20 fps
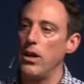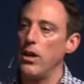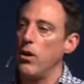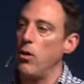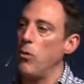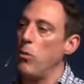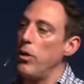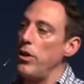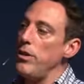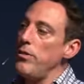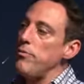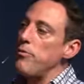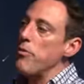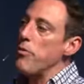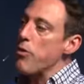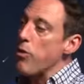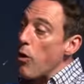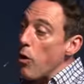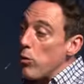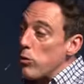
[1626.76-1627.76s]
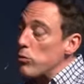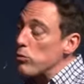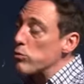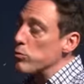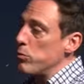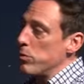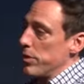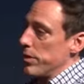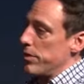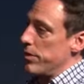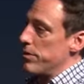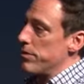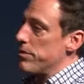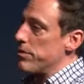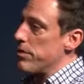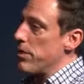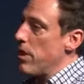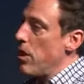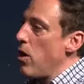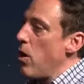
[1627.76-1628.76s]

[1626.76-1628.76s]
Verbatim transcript: What if those words